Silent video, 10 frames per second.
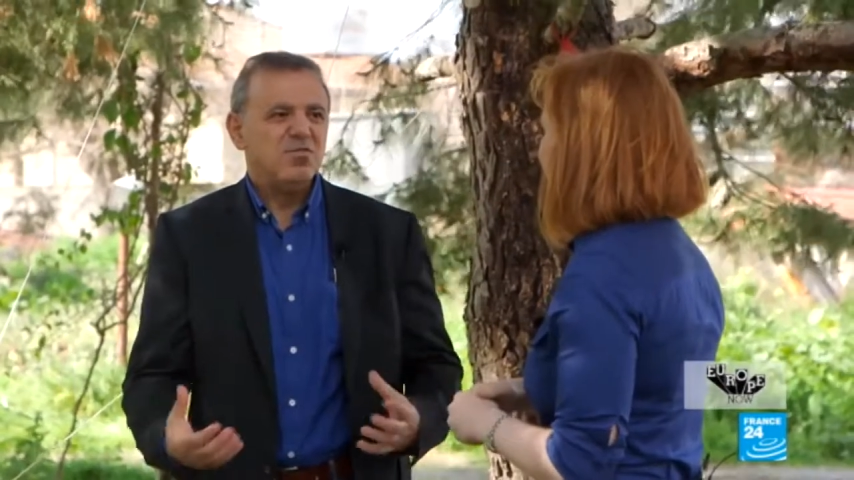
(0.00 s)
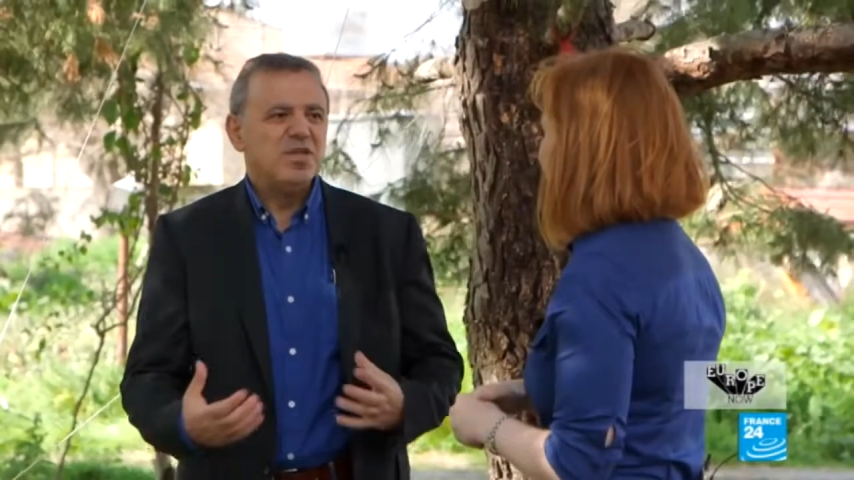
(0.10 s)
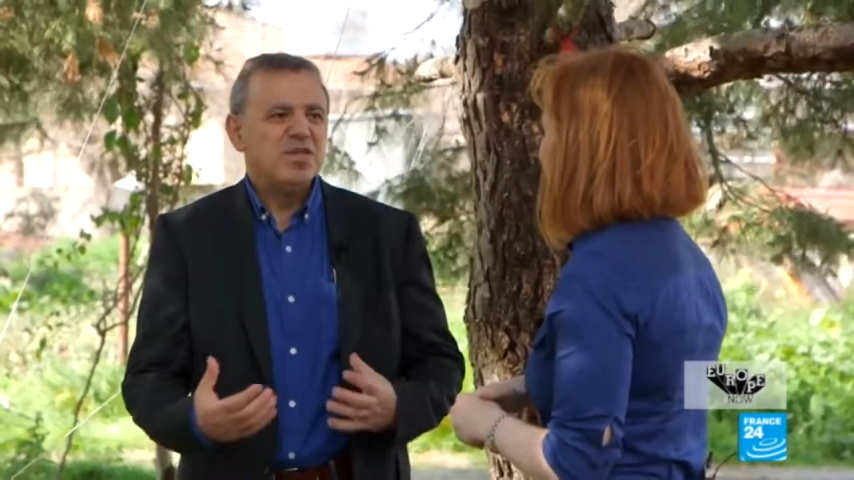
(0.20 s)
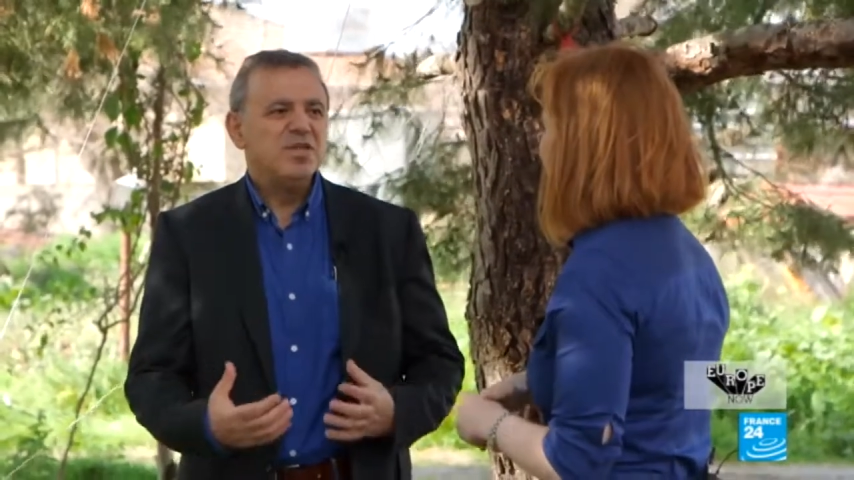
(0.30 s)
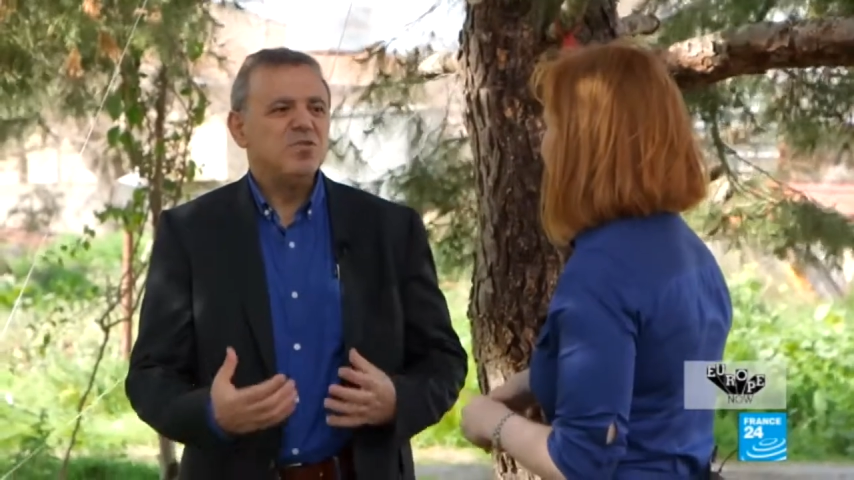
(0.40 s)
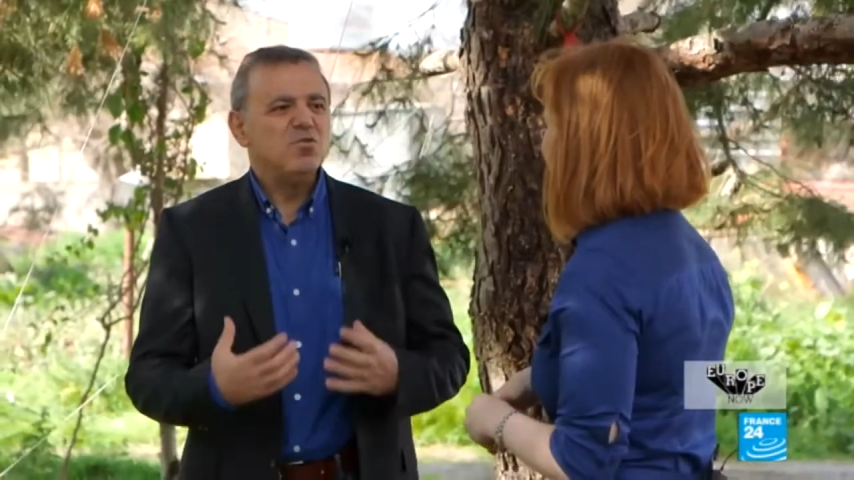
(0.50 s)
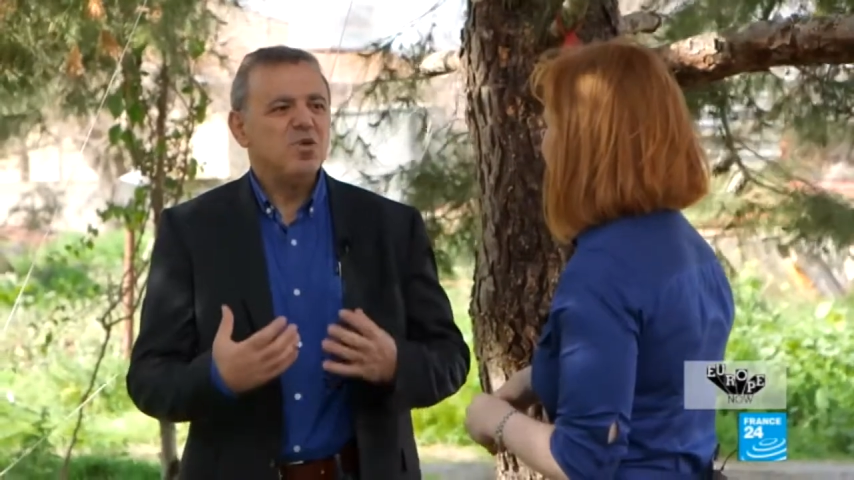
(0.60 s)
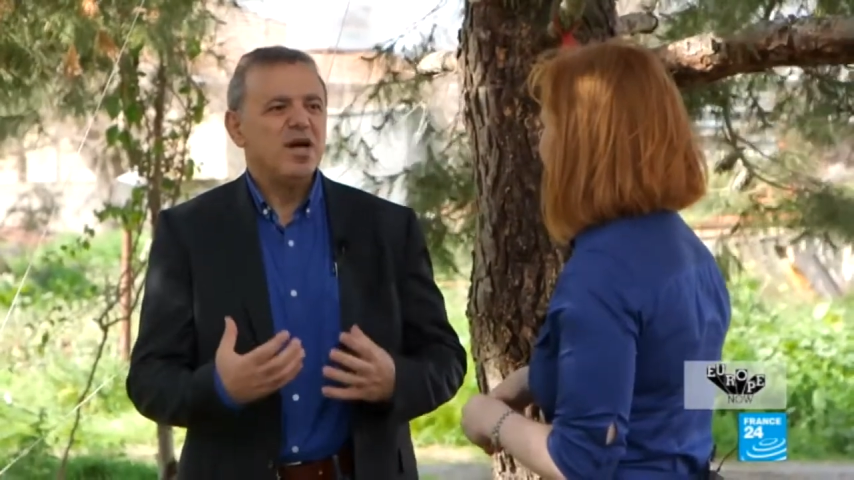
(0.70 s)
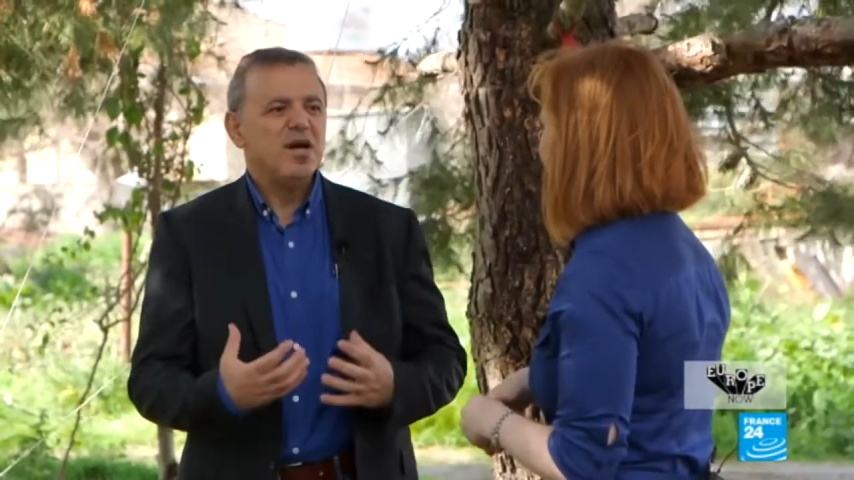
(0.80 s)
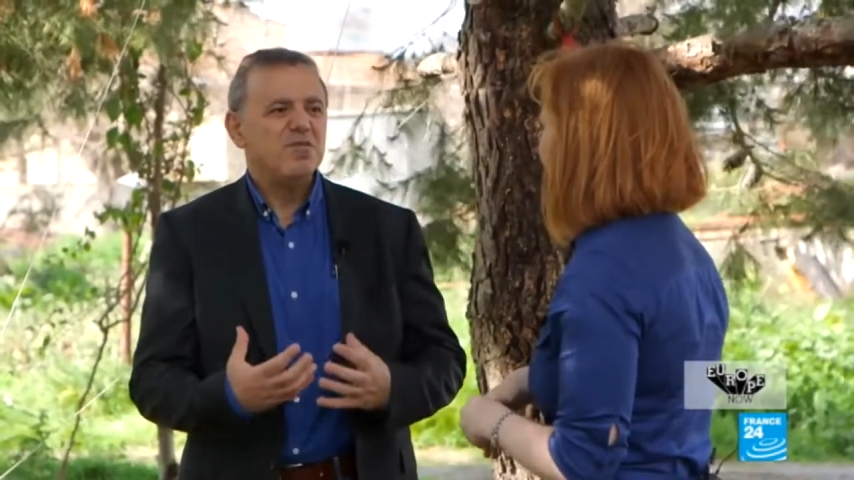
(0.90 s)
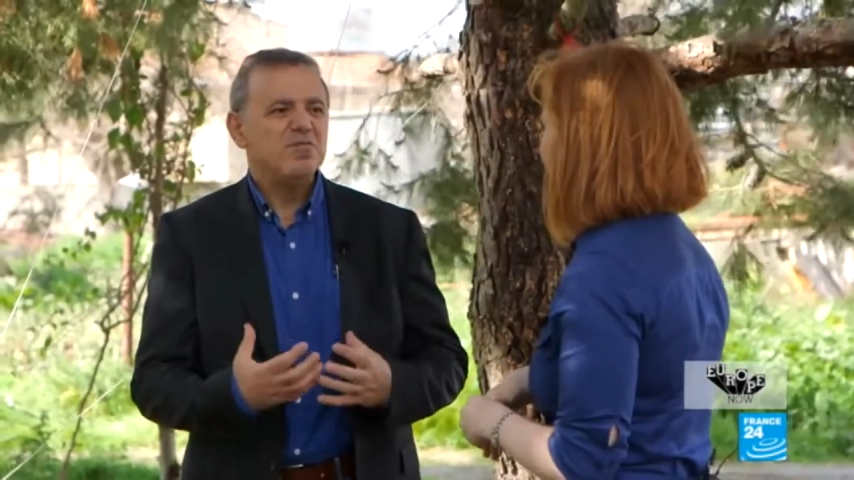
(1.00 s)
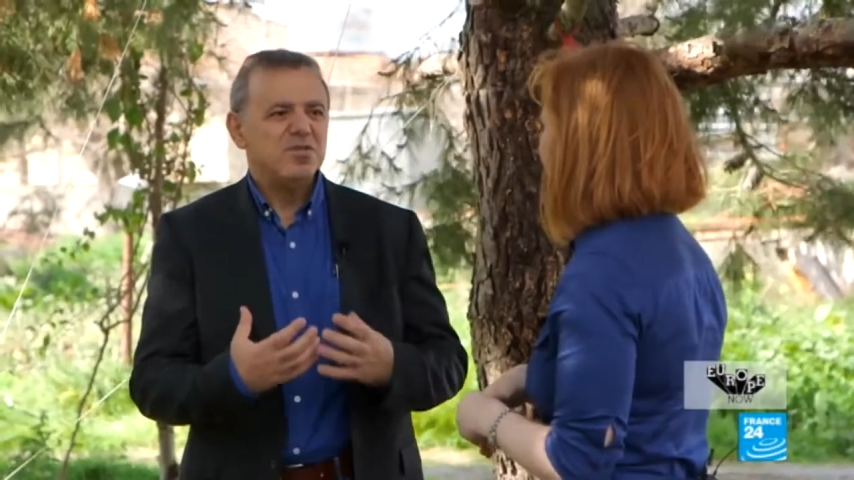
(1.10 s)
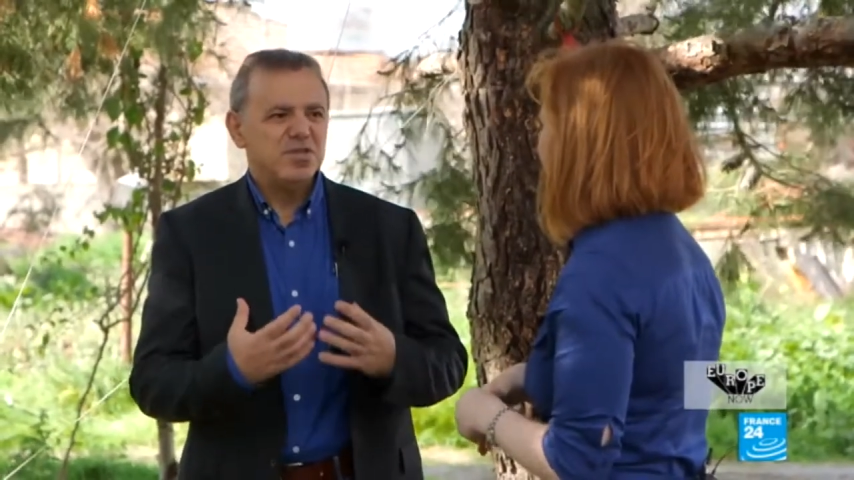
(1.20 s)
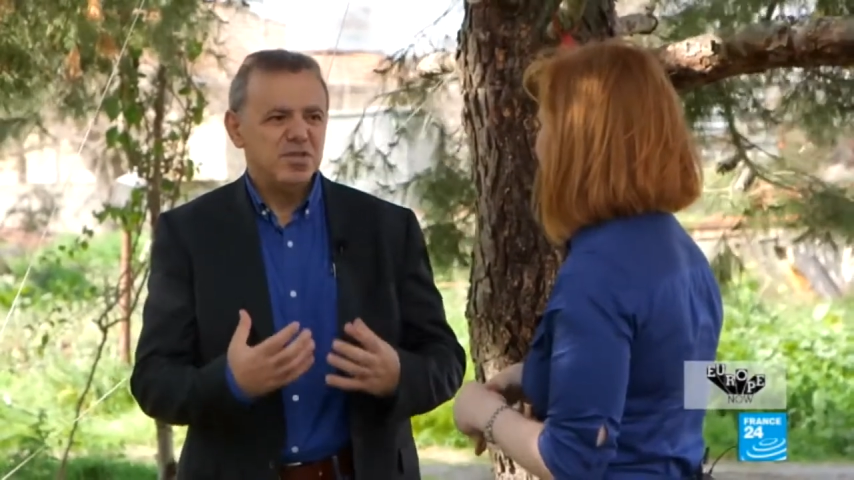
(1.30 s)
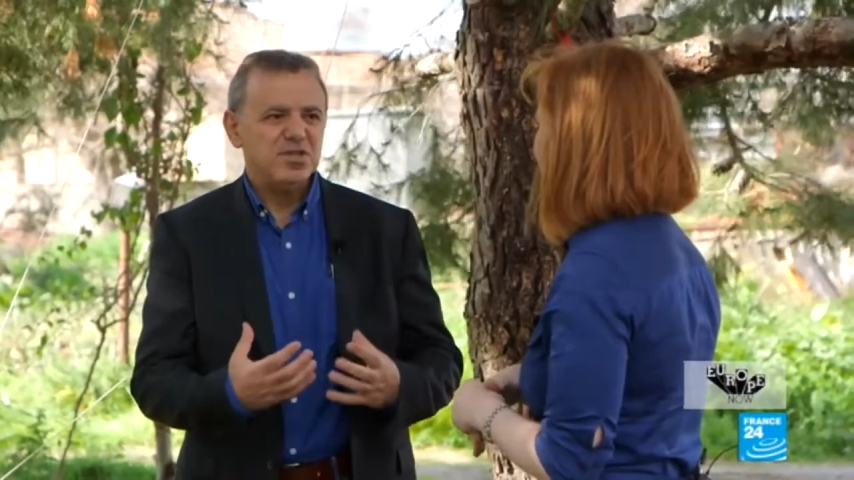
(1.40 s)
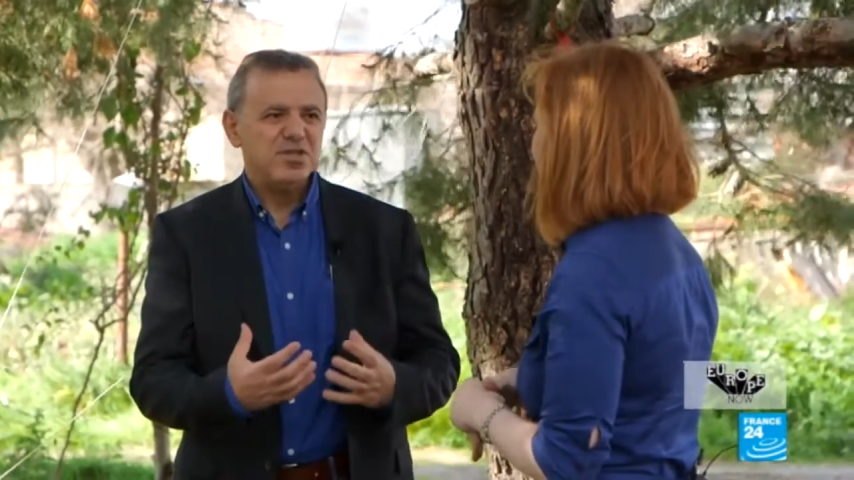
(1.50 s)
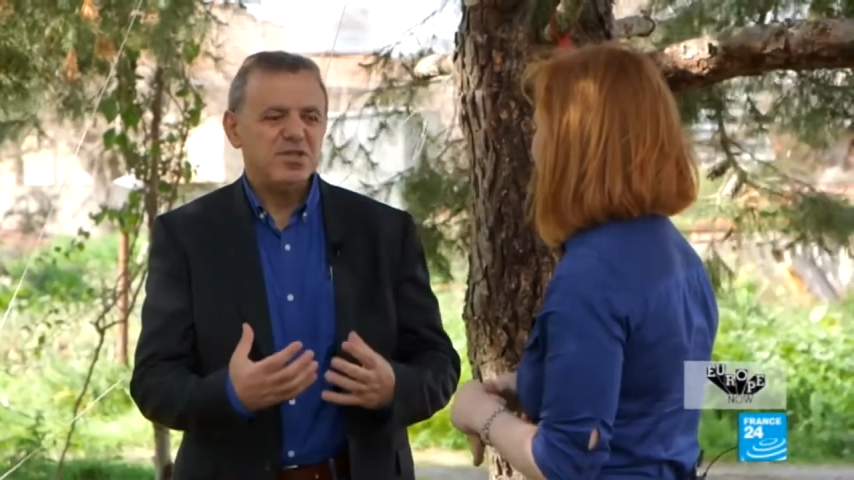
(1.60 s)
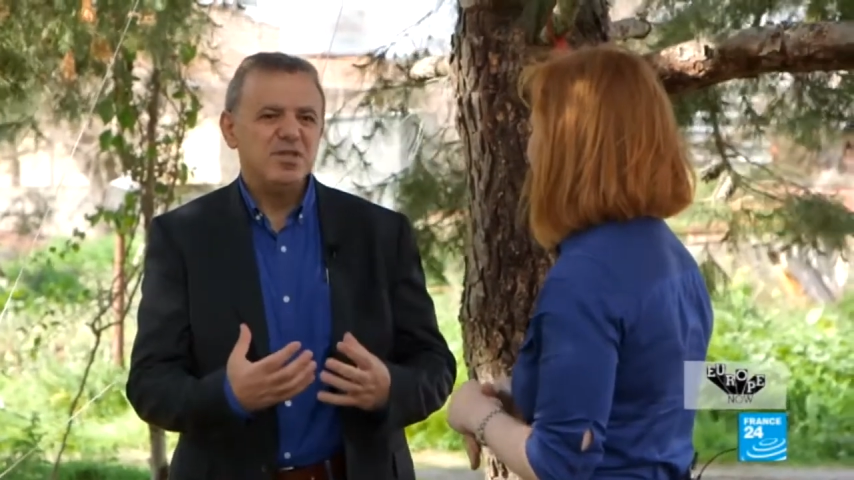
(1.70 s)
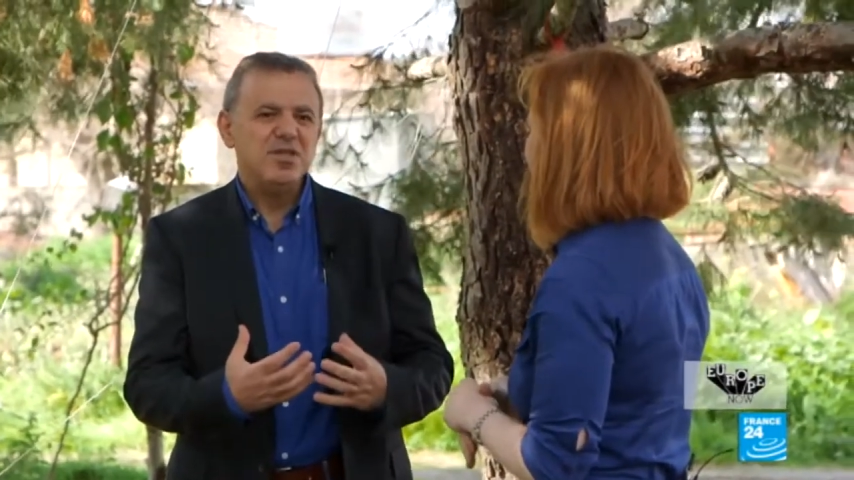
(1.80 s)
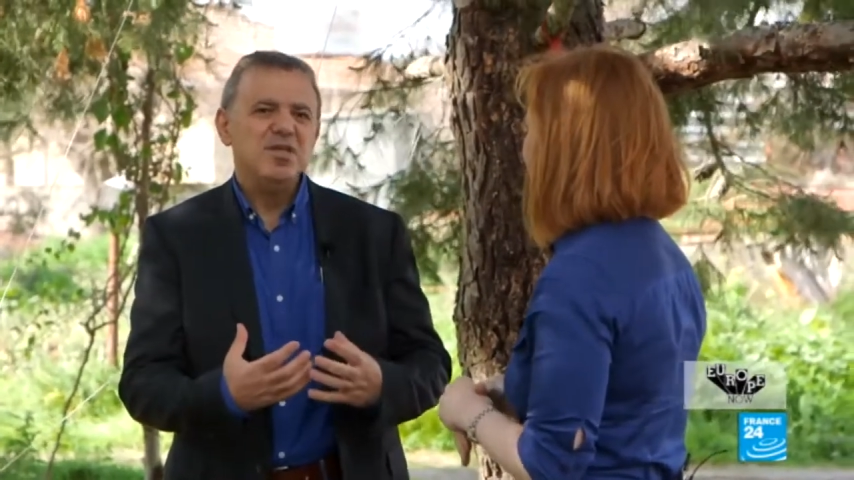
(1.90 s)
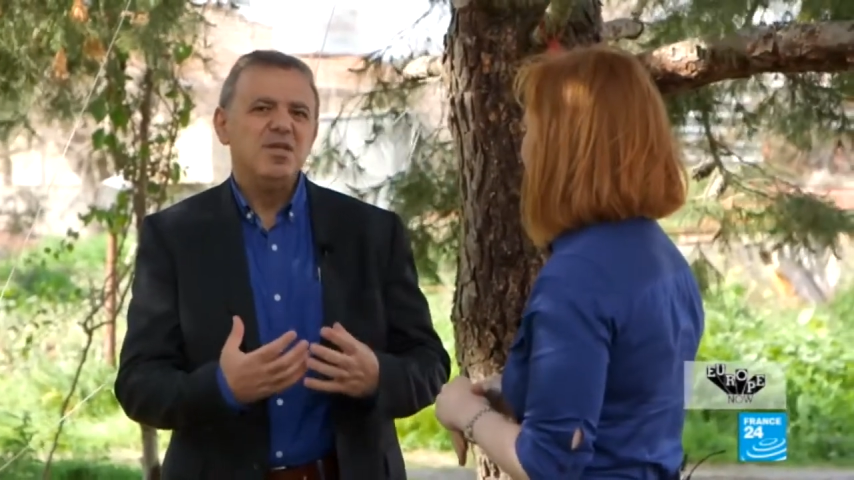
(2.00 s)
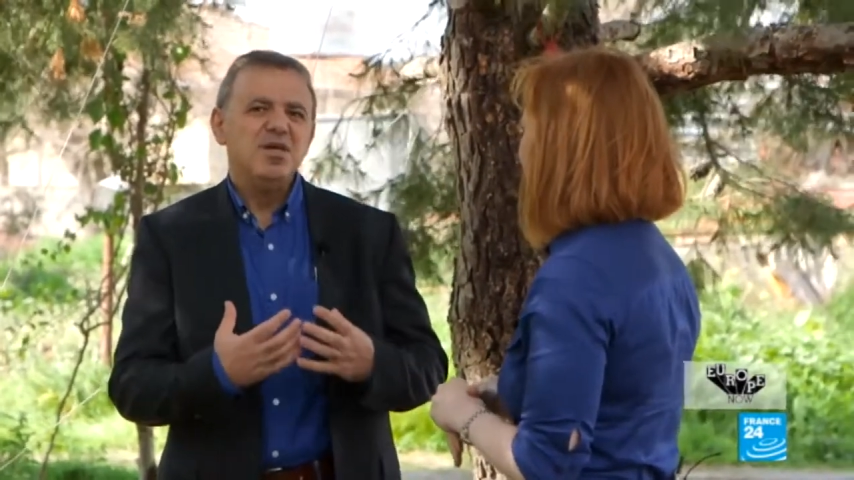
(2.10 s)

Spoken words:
We need to have Turkey